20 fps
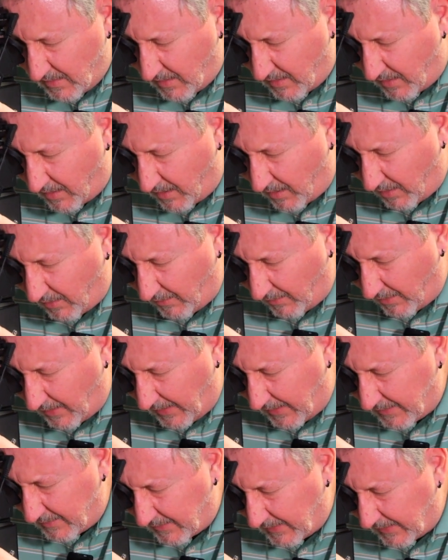All
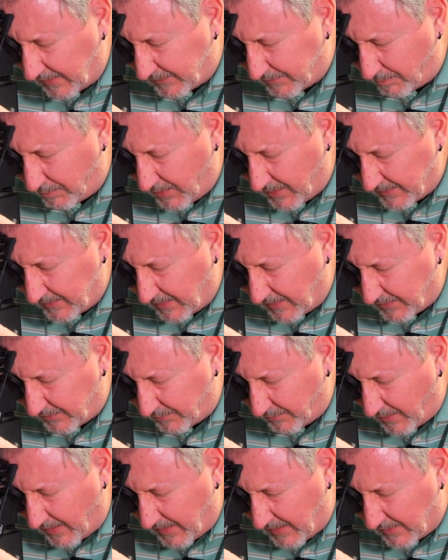right, let's bring this
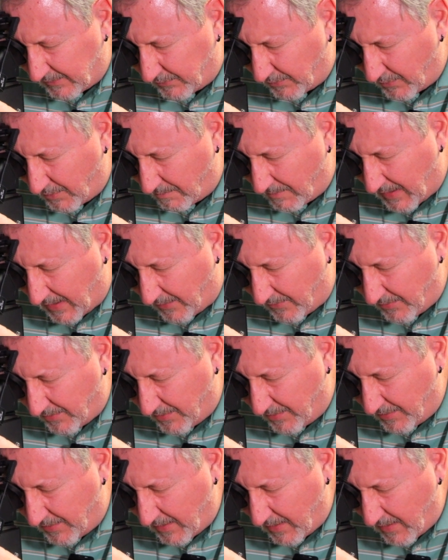right to about
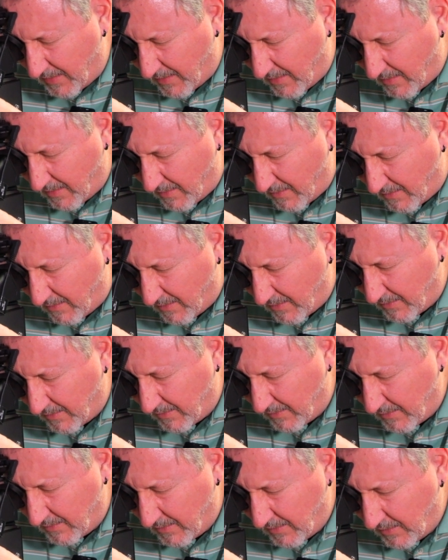there.
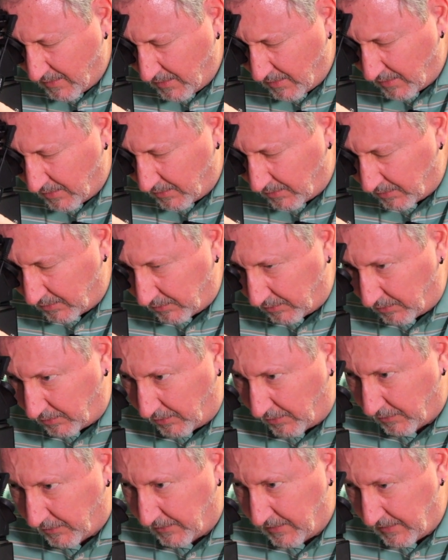
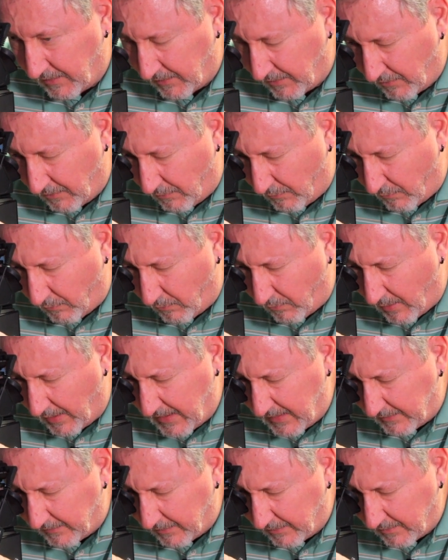Looking
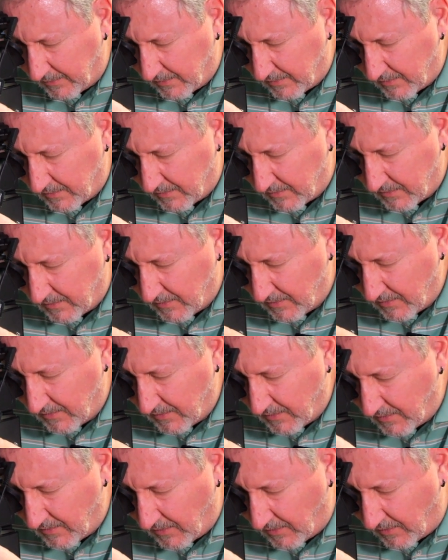great.
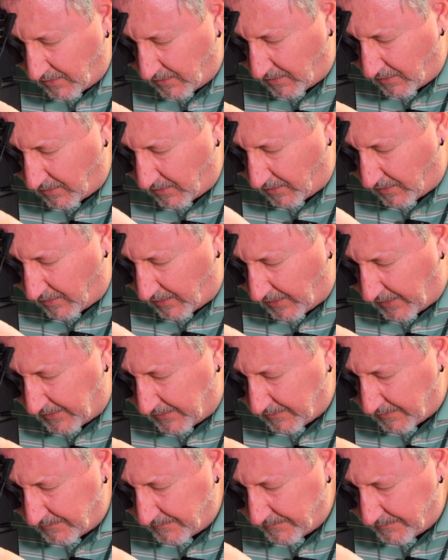All
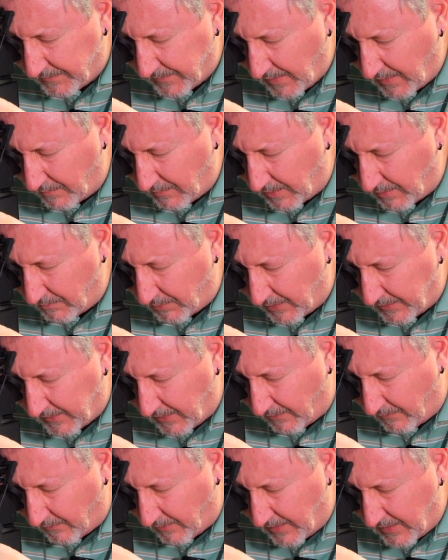right, I'm going to bring
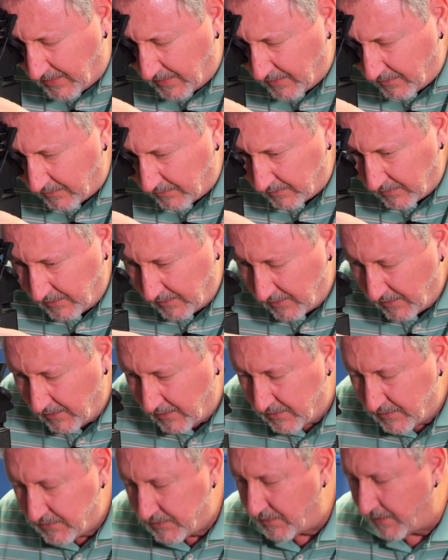that right here.
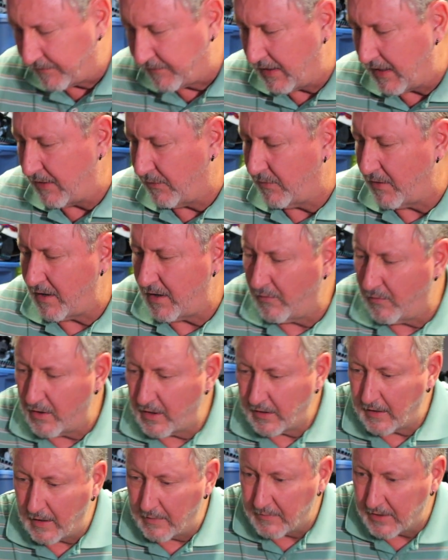So I've got it where I
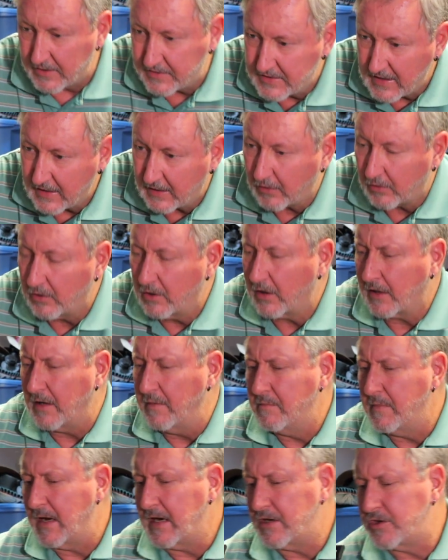want it. I'm going to take a look
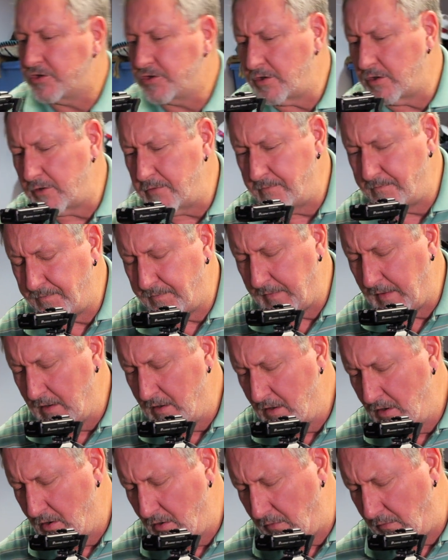and make sure.
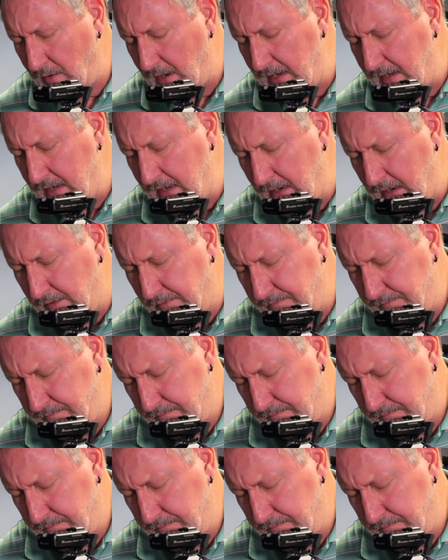Right now,